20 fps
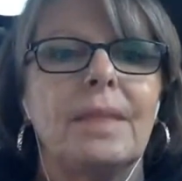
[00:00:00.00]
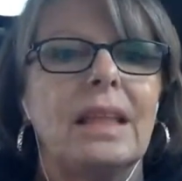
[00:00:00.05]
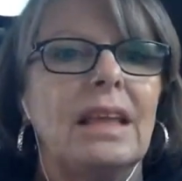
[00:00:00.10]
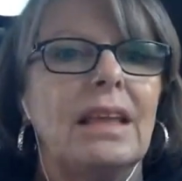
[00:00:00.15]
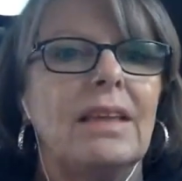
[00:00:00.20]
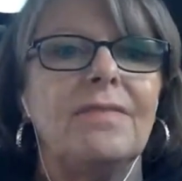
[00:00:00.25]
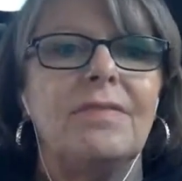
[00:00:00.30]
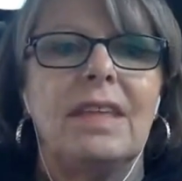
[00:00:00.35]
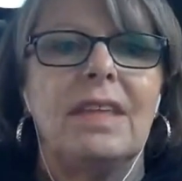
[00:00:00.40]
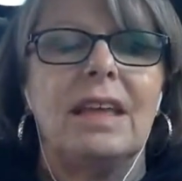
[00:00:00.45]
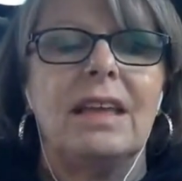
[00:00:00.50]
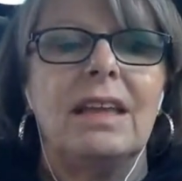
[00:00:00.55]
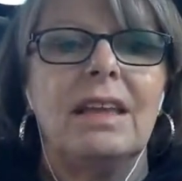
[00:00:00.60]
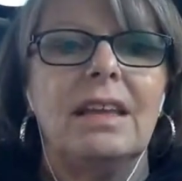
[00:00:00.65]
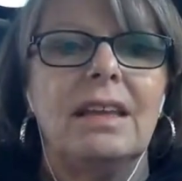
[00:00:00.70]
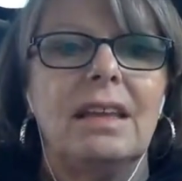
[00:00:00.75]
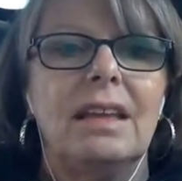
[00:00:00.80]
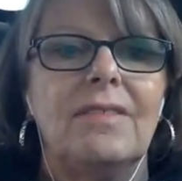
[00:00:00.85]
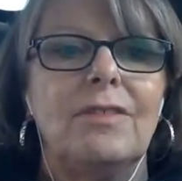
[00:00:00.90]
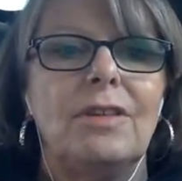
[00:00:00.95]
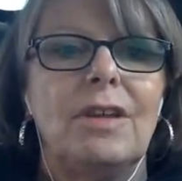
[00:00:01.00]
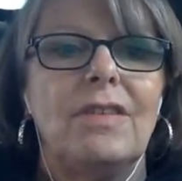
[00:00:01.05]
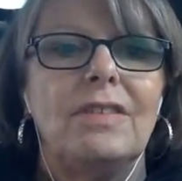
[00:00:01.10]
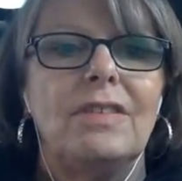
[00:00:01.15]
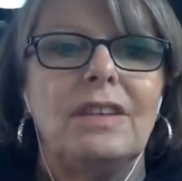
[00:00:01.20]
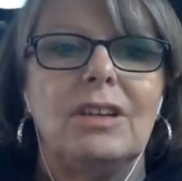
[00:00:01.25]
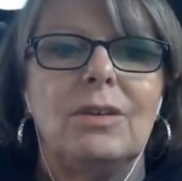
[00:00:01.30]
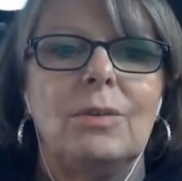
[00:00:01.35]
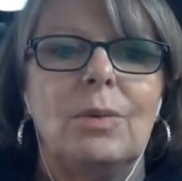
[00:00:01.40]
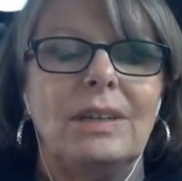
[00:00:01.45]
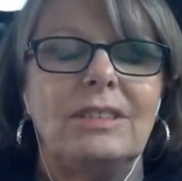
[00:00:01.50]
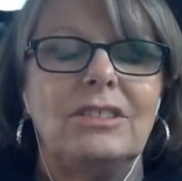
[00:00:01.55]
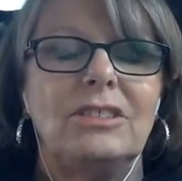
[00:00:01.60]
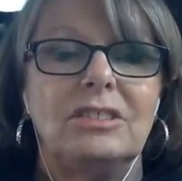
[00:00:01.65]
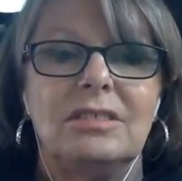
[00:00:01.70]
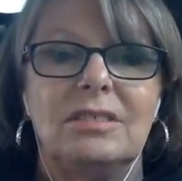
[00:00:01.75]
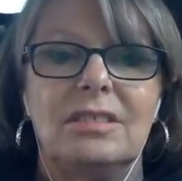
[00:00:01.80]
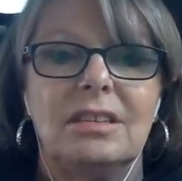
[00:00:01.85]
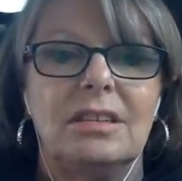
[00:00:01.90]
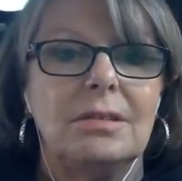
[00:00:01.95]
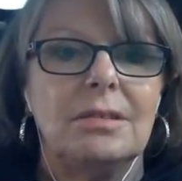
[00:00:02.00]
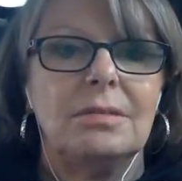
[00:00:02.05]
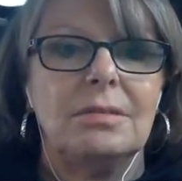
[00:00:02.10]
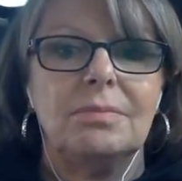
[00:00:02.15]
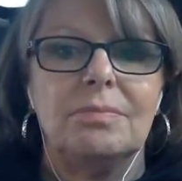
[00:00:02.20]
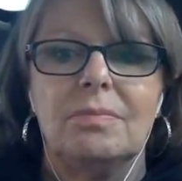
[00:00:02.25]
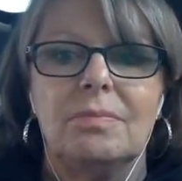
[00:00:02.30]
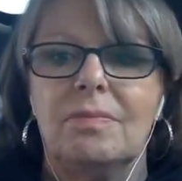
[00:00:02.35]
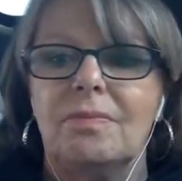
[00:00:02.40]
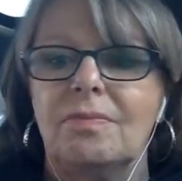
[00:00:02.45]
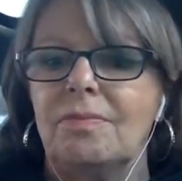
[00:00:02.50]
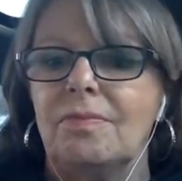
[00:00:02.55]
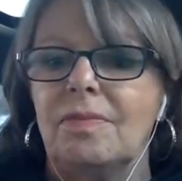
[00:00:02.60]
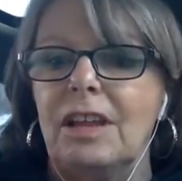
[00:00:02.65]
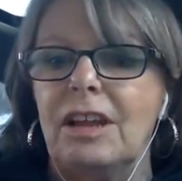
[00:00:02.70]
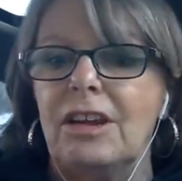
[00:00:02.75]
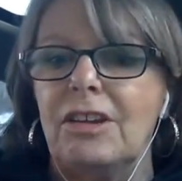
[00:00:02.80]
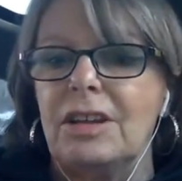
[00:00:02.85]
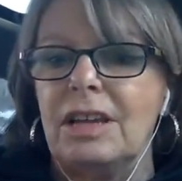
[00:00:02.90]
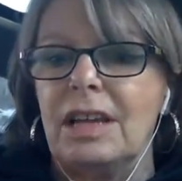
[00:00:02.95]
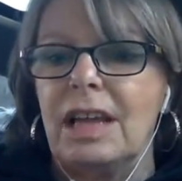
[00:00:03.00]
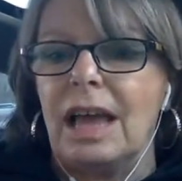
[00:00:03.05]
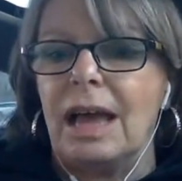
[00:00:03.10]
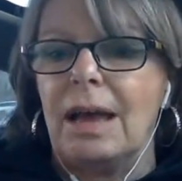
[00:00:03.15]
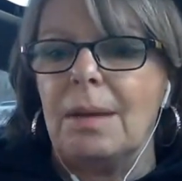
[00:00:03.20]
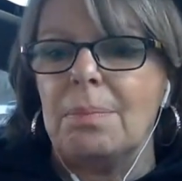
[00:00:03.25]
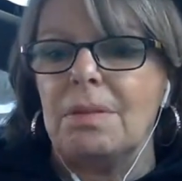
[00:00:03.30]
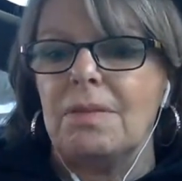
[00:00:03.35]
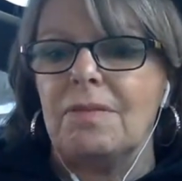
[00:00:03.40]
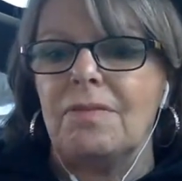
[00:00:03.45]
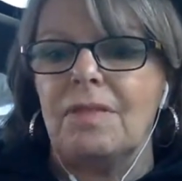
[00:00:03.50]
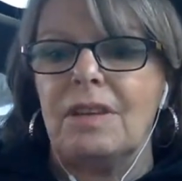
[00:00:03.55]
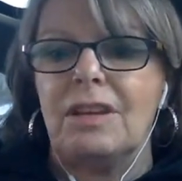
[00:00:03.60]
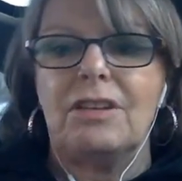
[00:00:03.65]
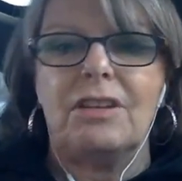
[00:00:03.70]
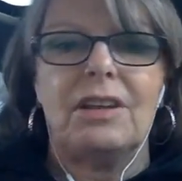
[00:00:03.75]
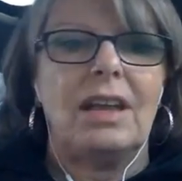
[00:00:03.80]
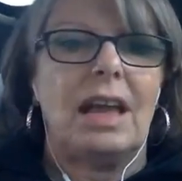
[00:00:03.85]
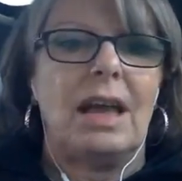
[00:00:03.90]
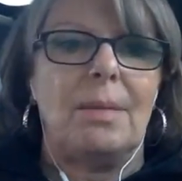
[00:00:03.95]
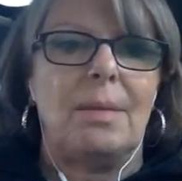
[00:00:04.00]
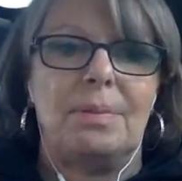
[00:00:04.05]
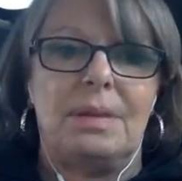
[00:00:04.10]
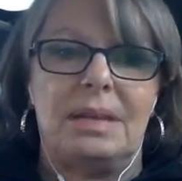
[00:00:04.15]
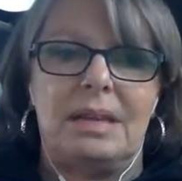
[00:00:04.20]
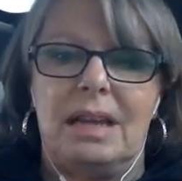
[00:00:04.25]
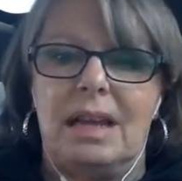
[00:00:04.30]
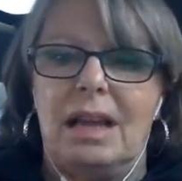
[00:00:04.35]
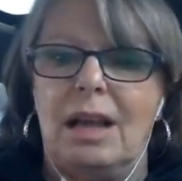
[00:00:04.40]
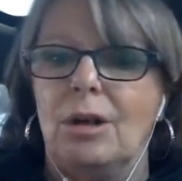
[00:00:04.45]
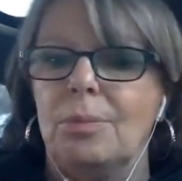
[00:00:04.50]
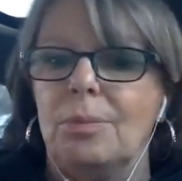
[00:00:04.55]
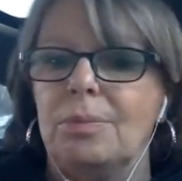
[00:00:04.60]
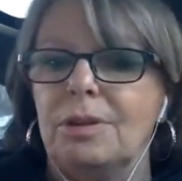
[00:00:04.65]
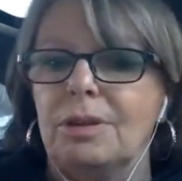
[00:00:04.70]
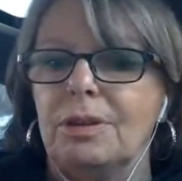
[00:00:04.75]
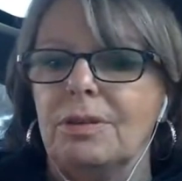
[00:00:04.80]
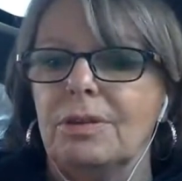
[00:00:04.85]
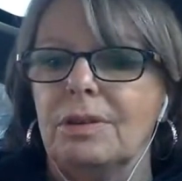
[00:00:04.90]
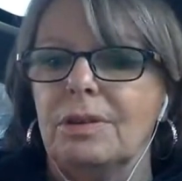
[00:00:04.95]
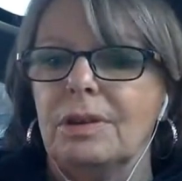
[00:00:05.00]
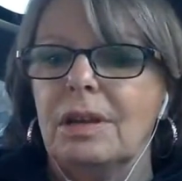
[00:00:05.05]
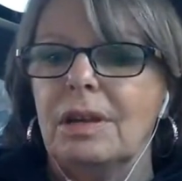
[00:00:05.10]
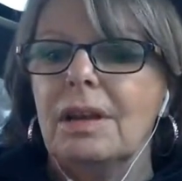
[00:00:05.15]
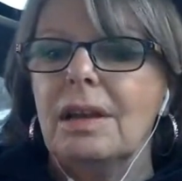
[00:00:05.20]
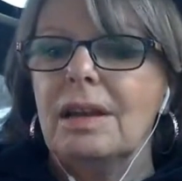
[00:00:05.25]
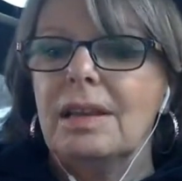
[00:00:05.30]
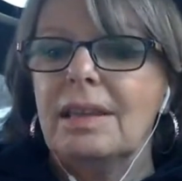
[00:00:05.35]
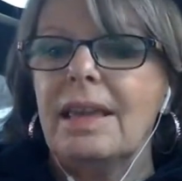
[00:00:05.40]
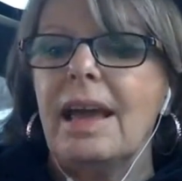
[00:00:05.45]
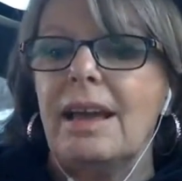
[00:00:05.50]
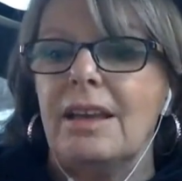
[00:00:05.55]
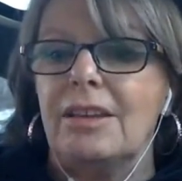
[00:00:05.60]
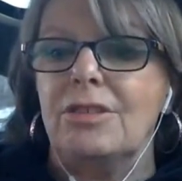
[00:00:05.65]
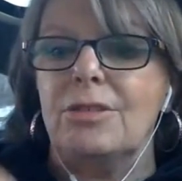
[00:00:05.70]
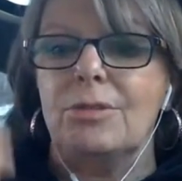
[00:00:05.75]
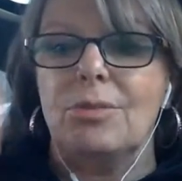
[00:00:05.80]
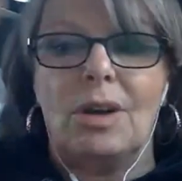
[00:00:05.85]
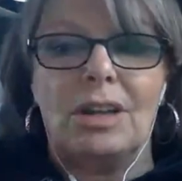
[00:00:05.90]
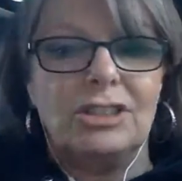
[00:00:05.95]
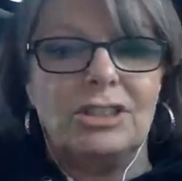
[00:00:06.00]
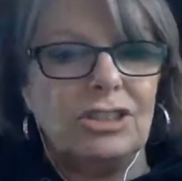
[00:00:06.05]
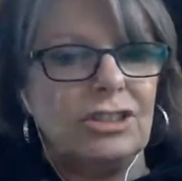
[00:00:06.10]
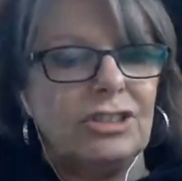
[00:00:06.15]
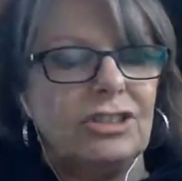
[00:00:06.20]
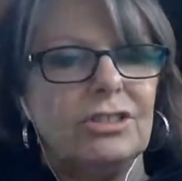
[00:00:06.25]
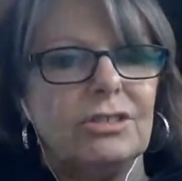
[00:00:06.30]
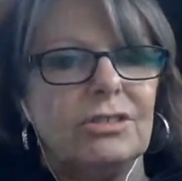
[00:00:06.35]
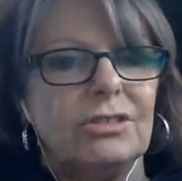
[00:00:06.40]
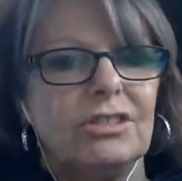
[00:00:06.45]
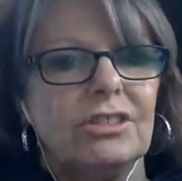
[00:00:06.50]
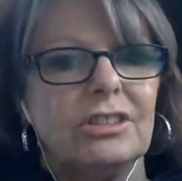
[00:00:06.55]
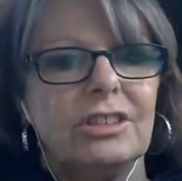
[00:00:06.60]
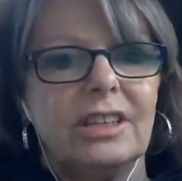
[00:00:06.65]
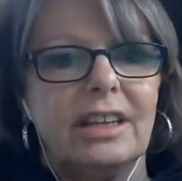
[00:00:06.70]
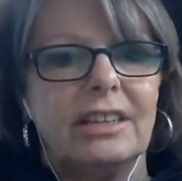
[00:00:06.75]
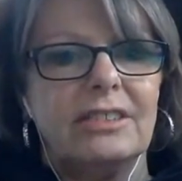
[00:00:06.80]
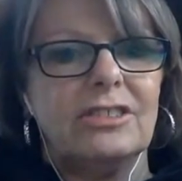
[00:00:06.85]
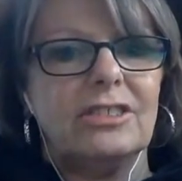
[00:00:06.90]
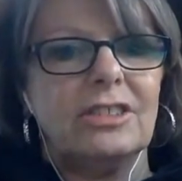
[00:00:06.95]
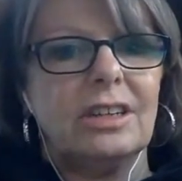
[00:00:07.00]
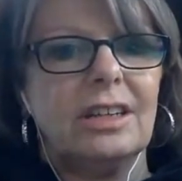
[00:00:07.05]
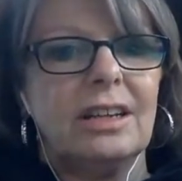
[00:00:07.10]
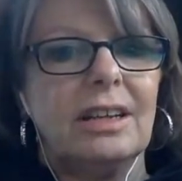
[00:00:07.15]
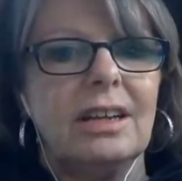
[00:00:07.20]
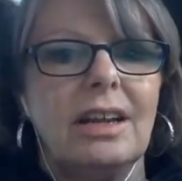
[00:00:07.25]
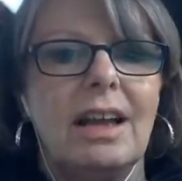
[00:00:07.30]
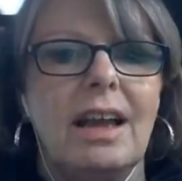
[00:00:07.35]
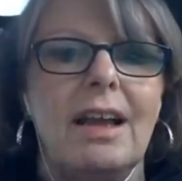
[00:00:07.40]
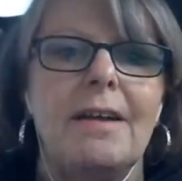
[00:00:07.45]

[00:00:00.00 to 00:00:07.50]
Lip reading: If you have any questions, they're very happy to help you. Yeah, you watch her too. Good, Angela.